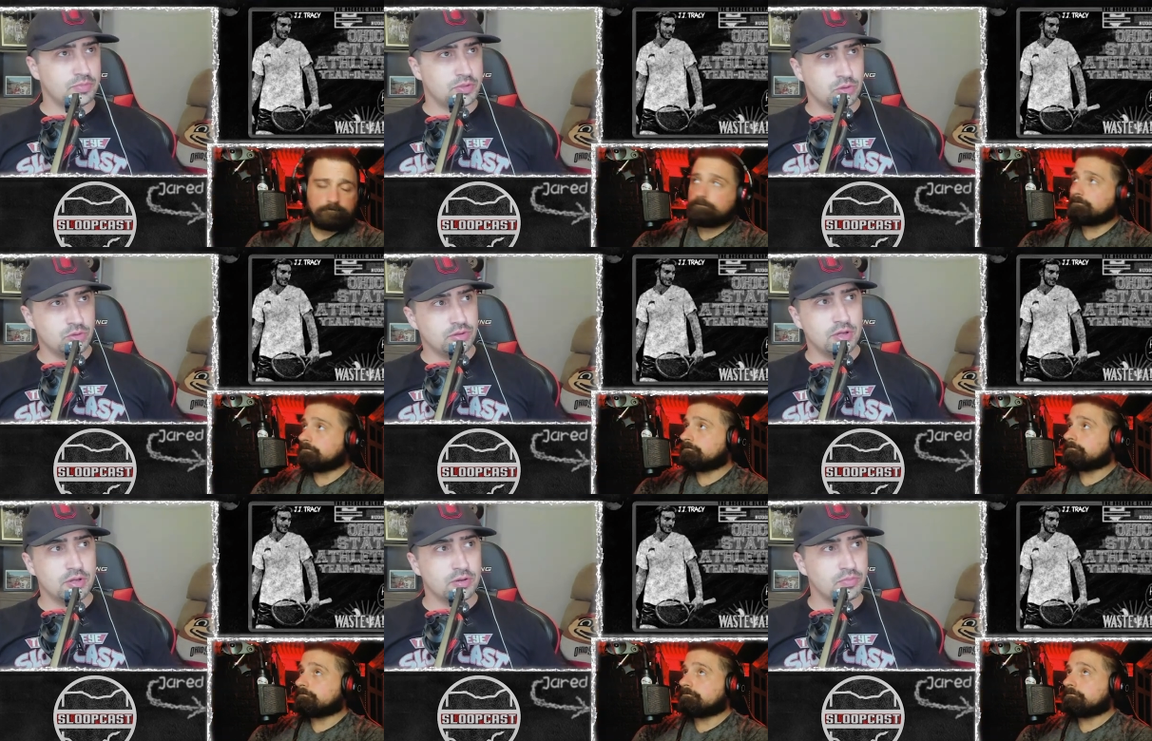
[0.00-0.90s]
Speaker 1: I'm
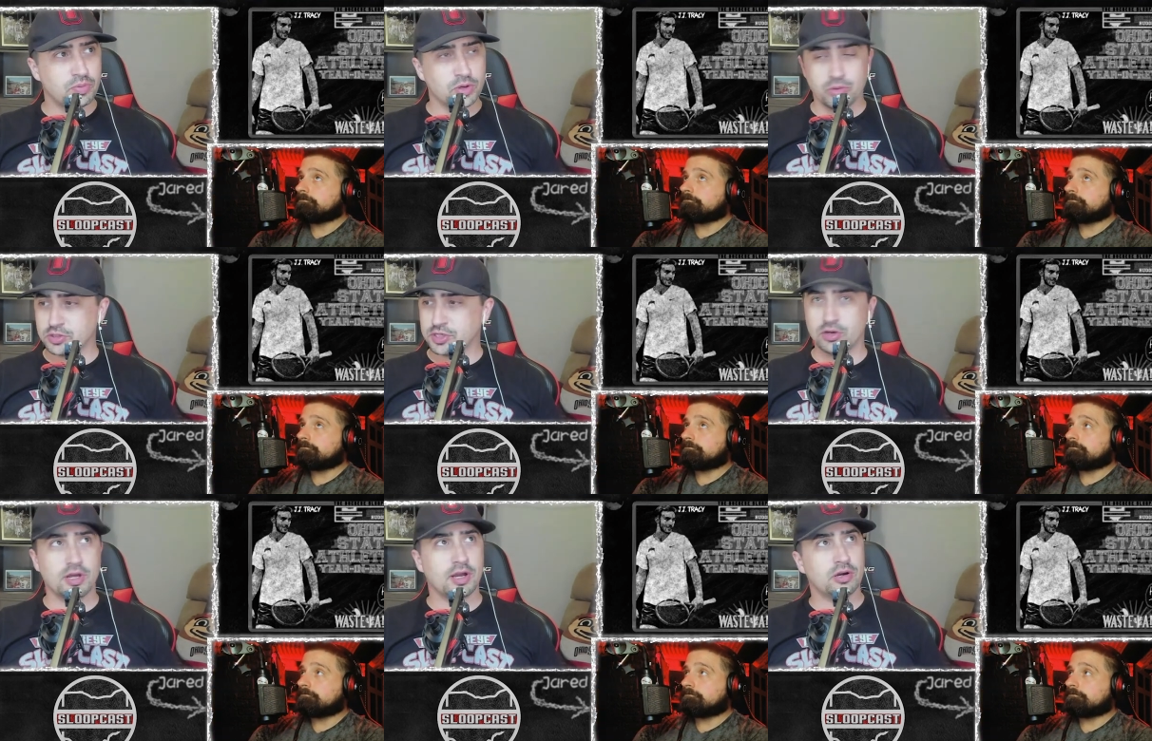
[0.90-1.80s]
doing pretty well,
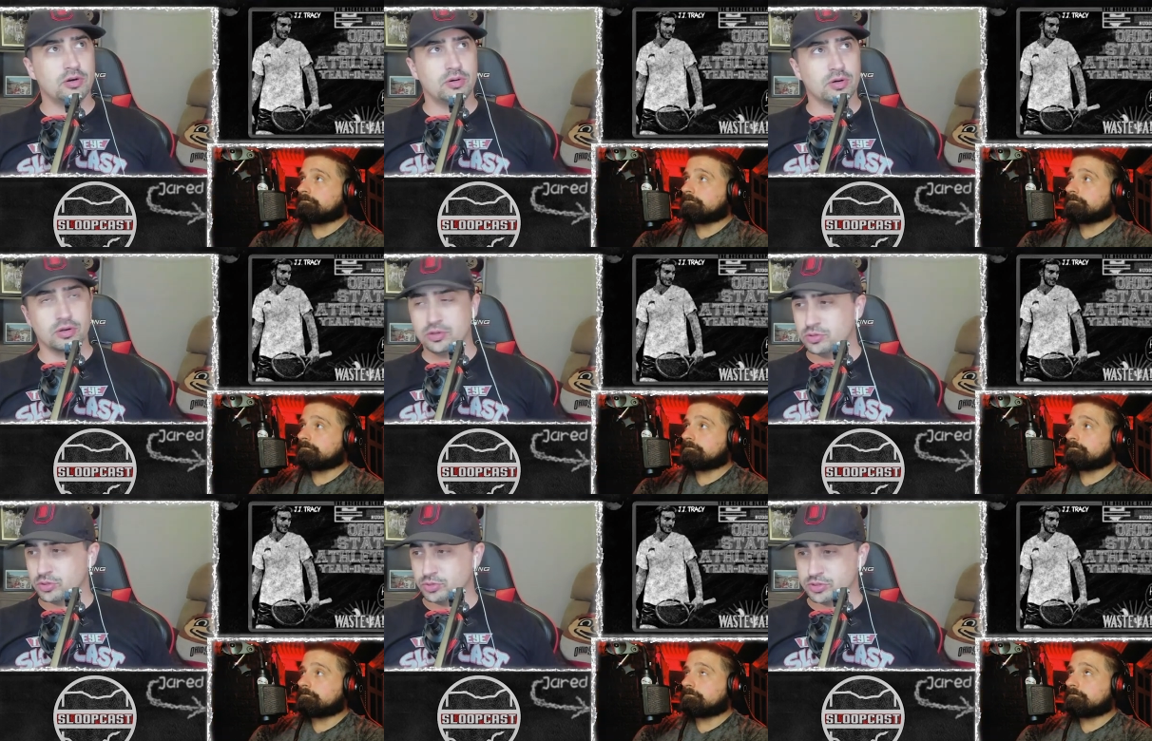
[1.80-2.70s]
Jared. How are
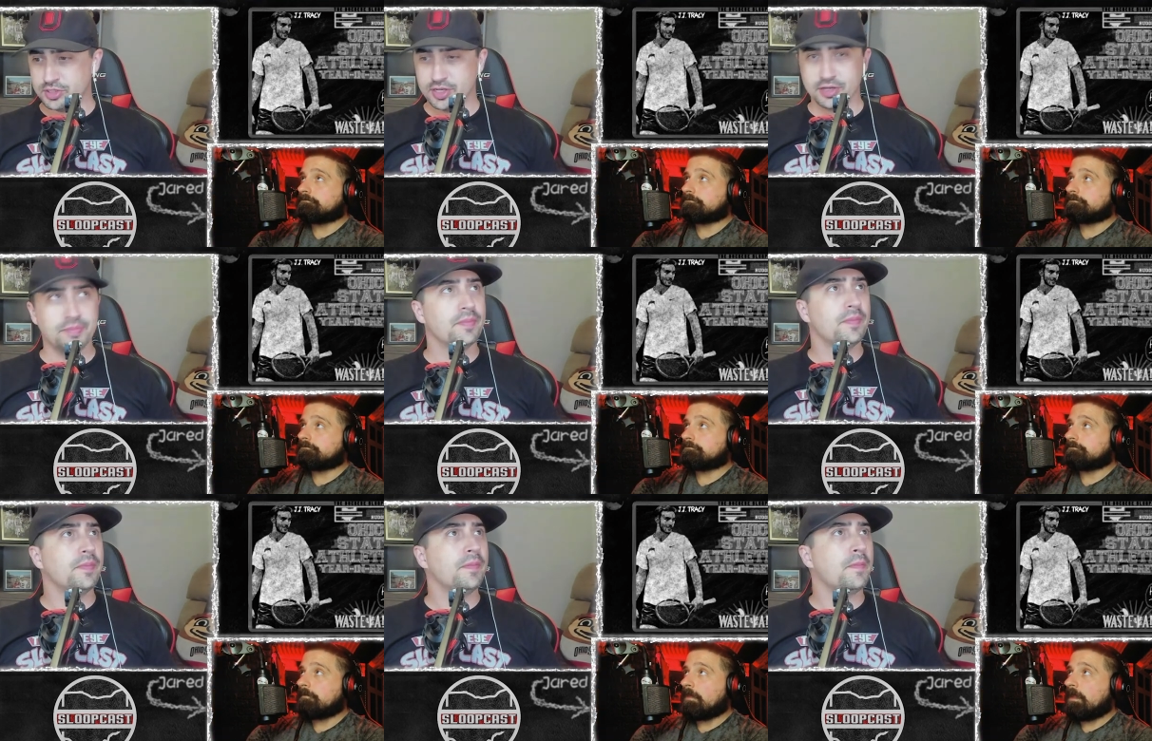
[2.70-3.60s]
you doing today?
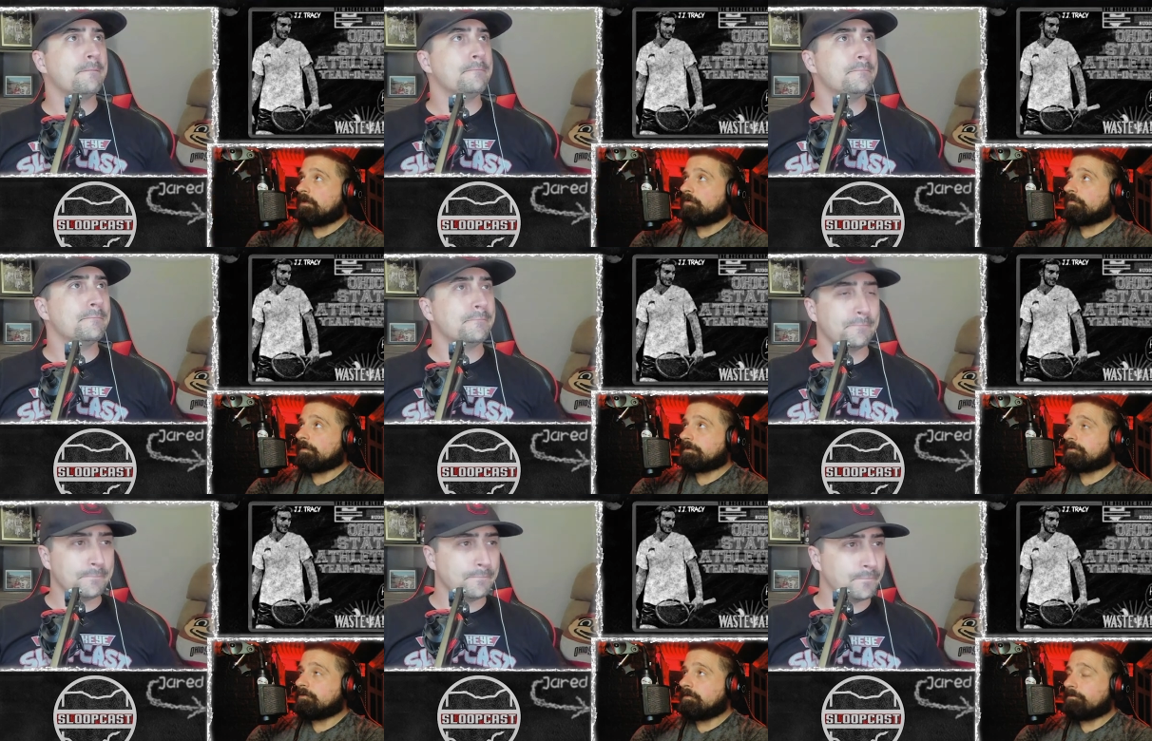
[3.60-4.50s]
Speaker 2: We're
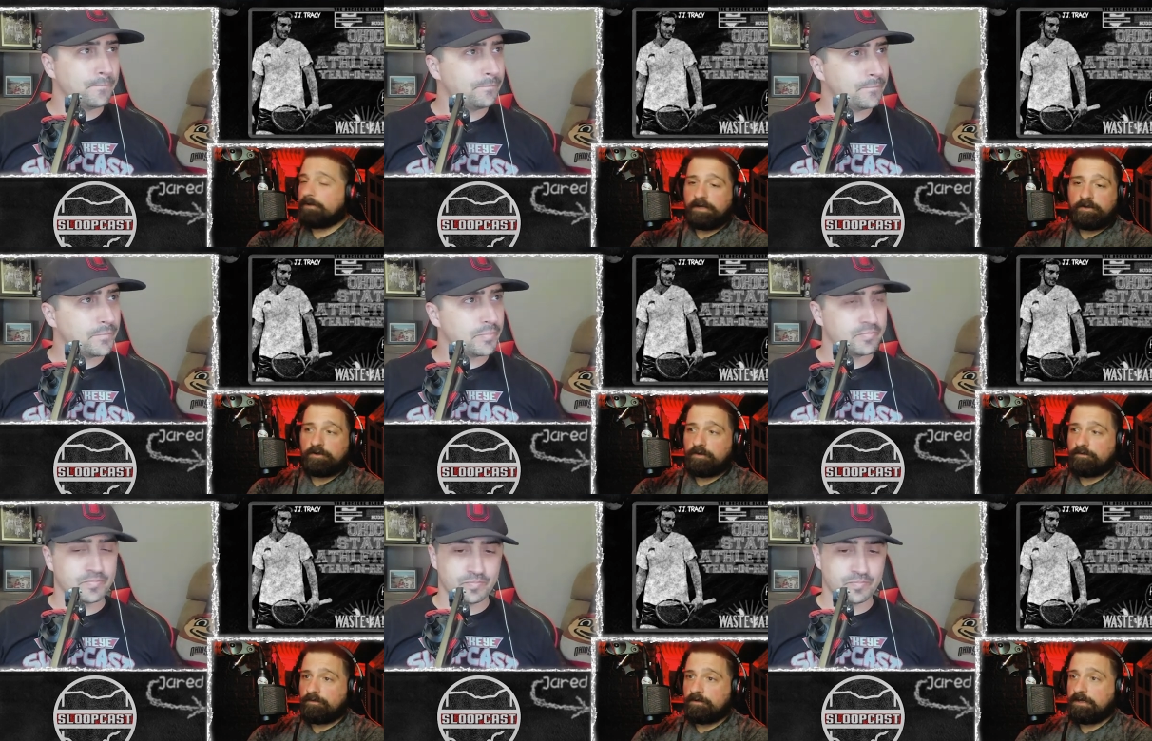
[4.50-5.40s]
doing pretty good
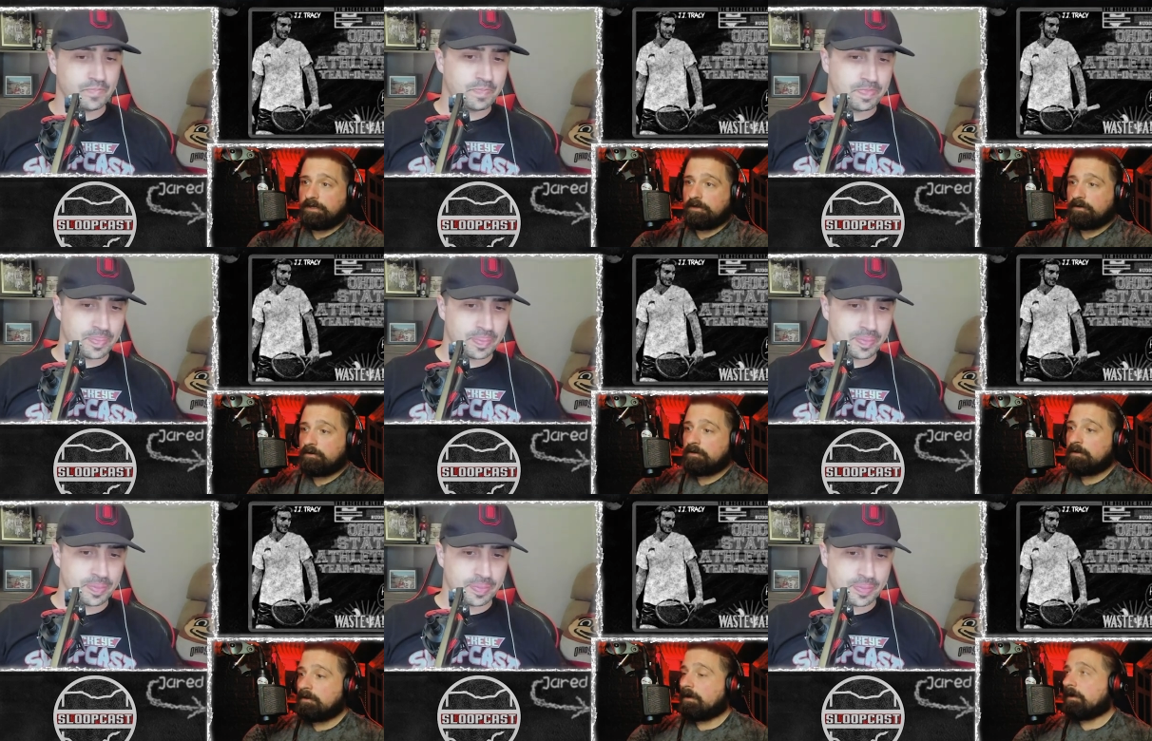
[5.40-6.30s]
over here.
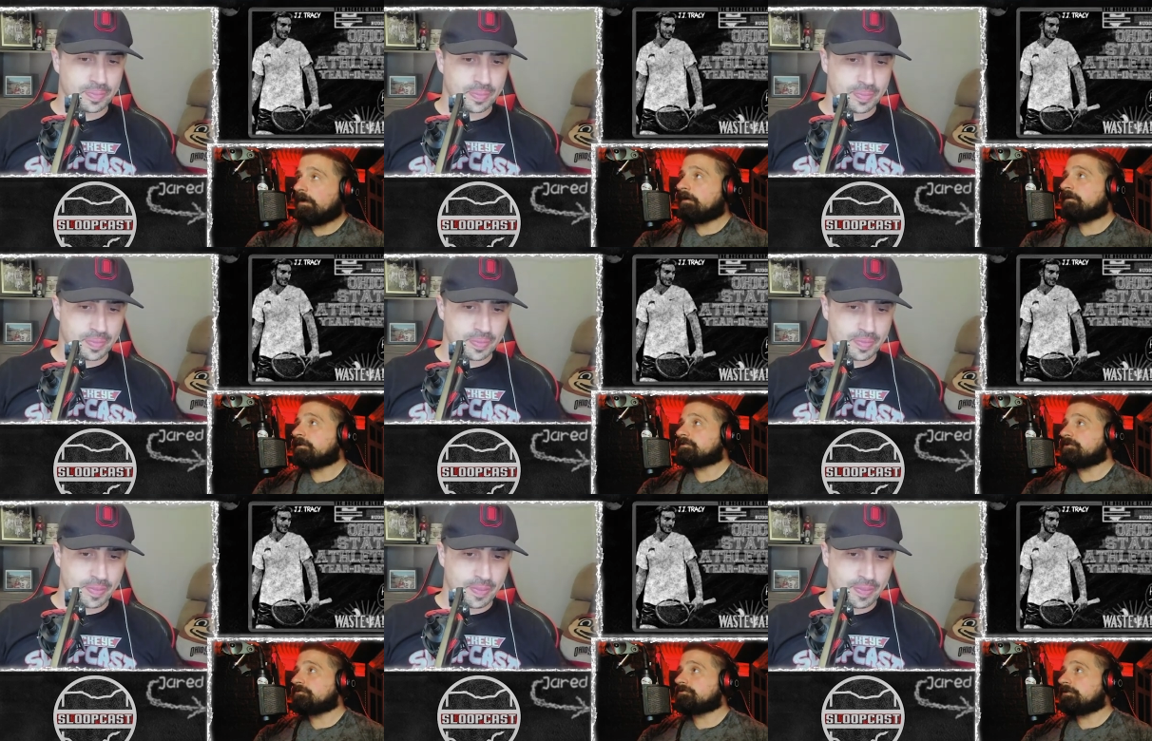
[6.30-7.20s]
It's a
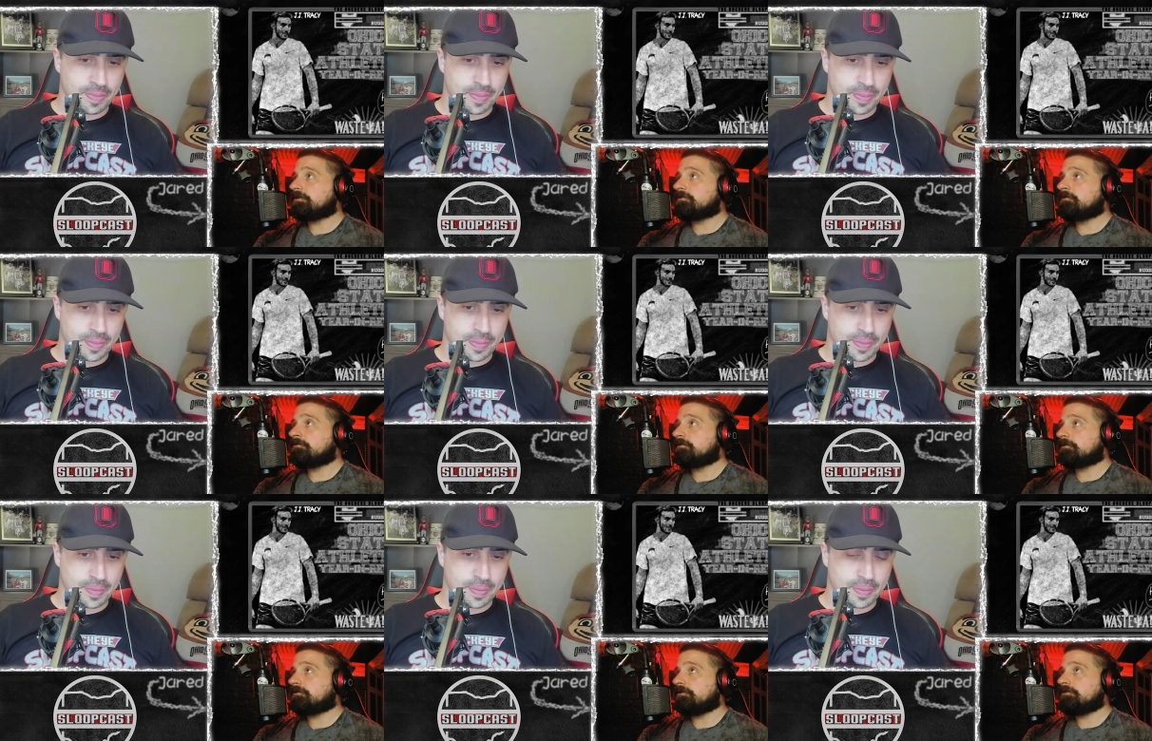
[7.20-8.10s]
new tradition.
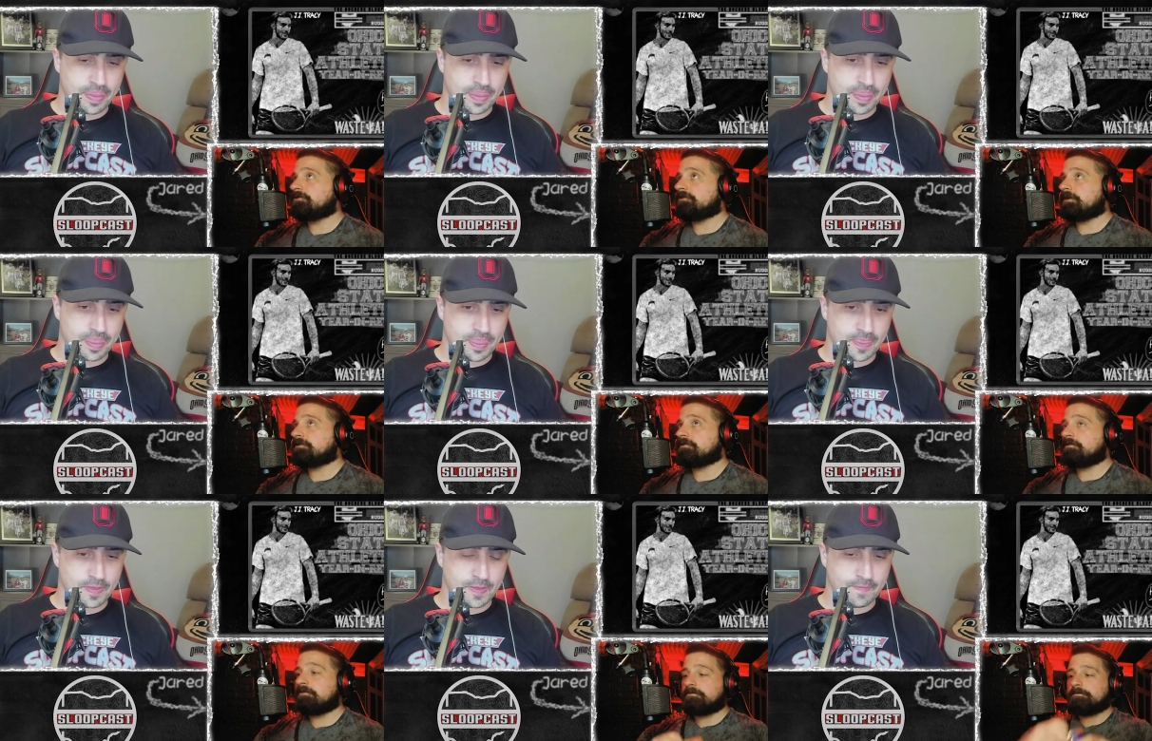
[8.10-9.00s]
It's a good tradition.